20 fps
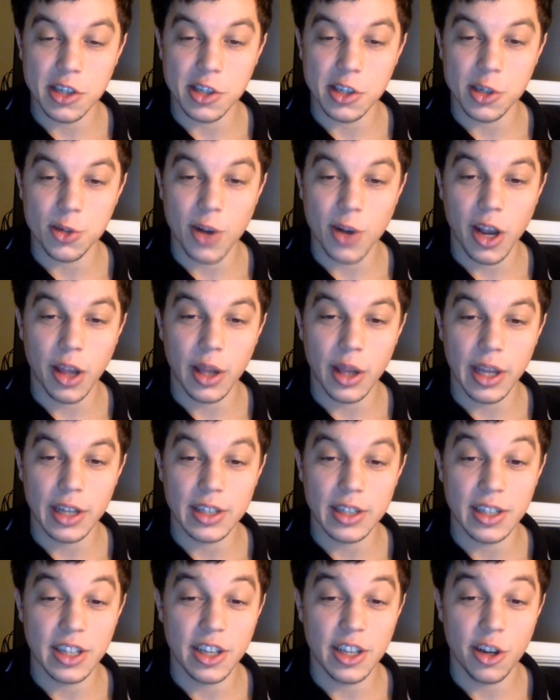struggling
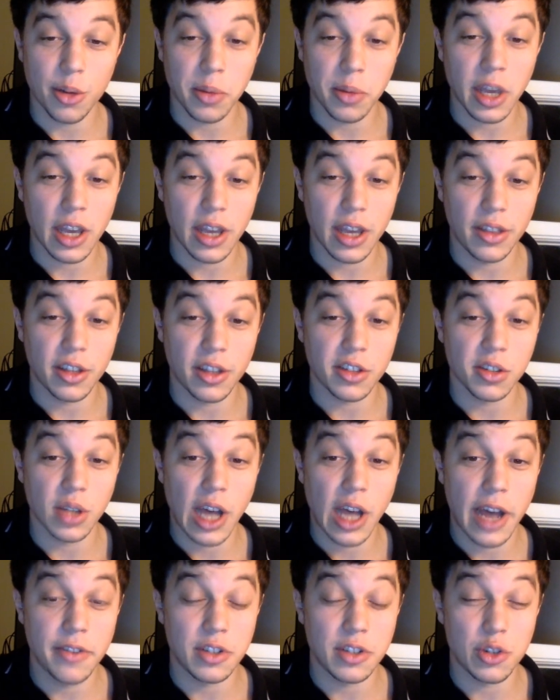to hear me in this
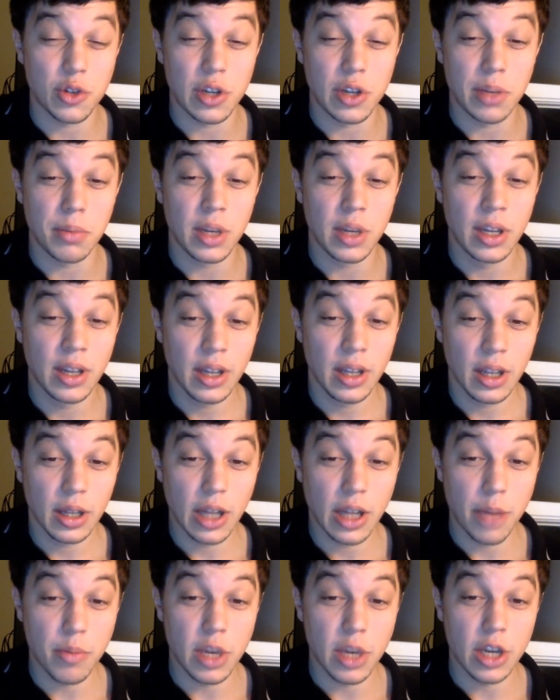live stream,
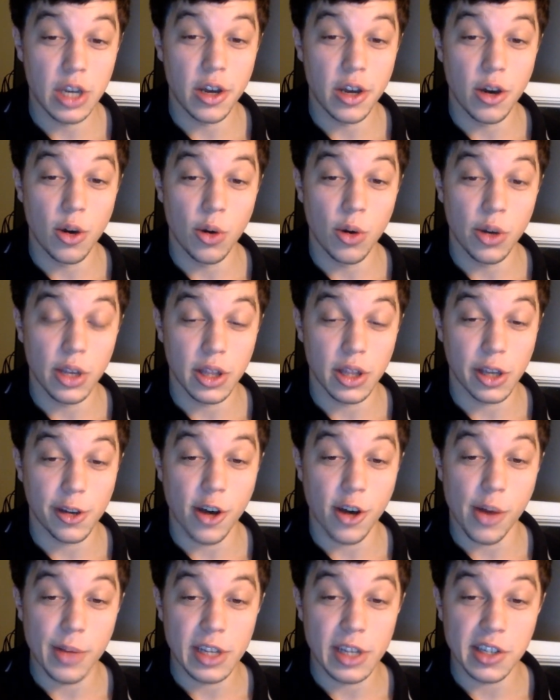let me know in the
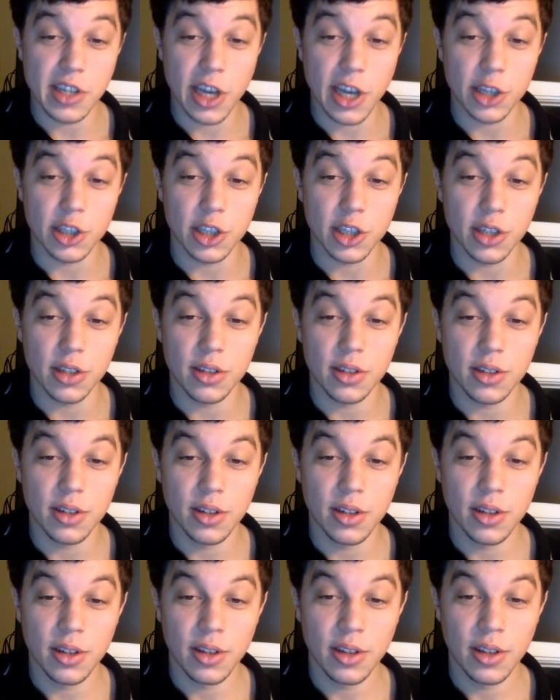comment section.
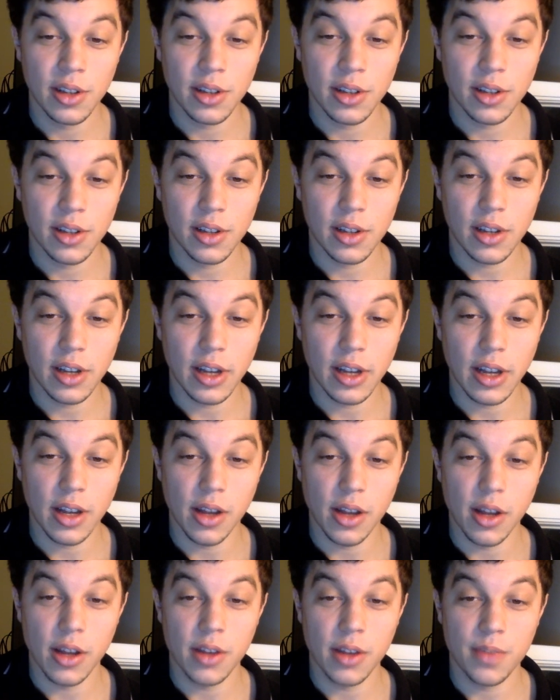
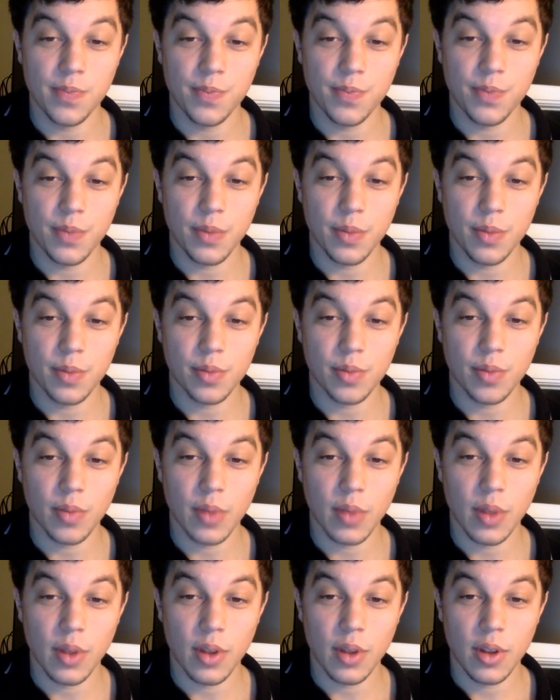Uh,
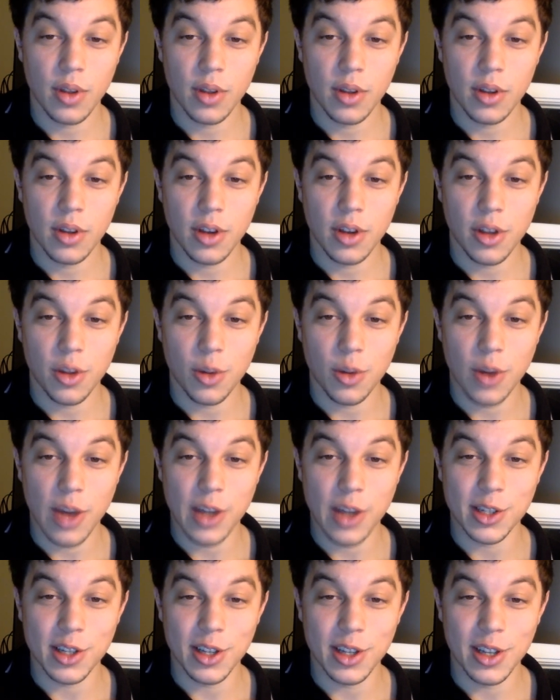
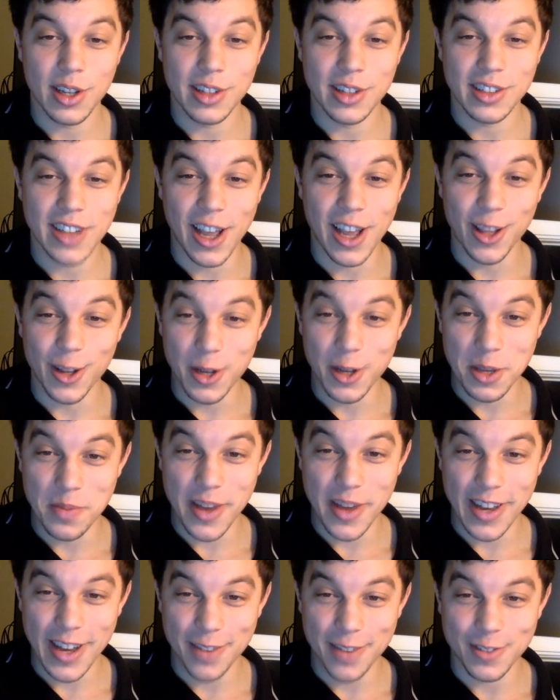otherwise, Taylor, you
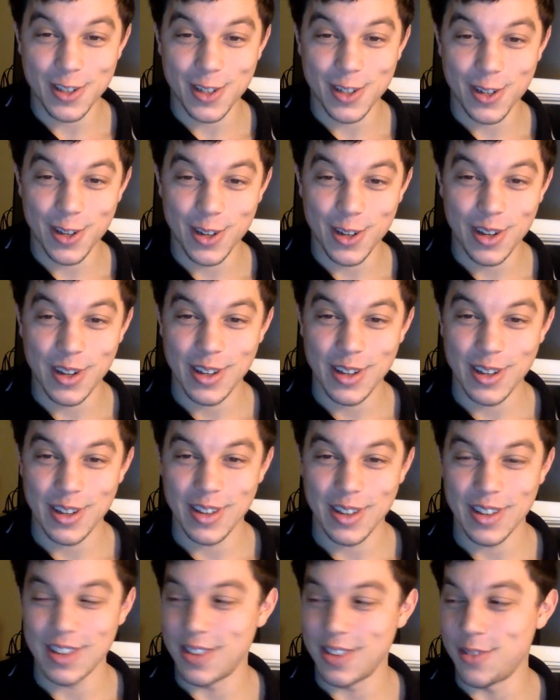might have to turn
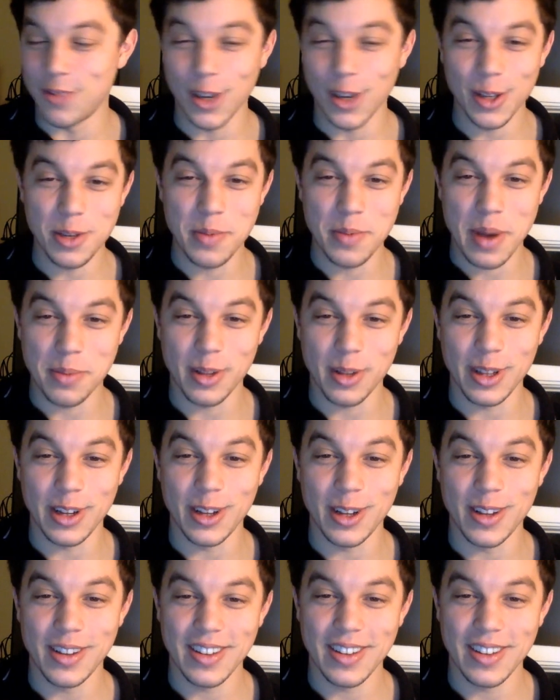the volume up a little.